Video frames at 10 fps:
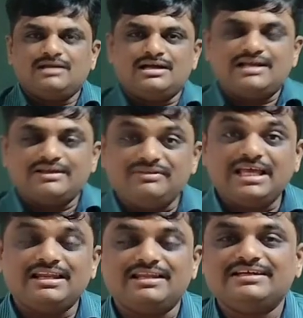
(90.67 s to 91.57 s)

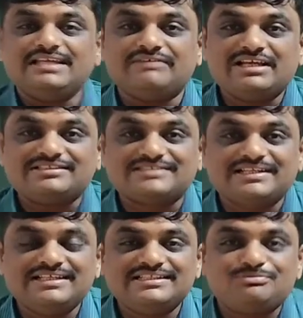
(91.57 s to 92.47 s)
We are learning, we are
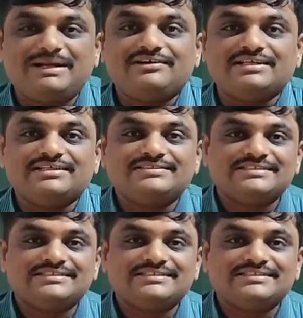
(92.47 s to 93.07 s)
studying this battery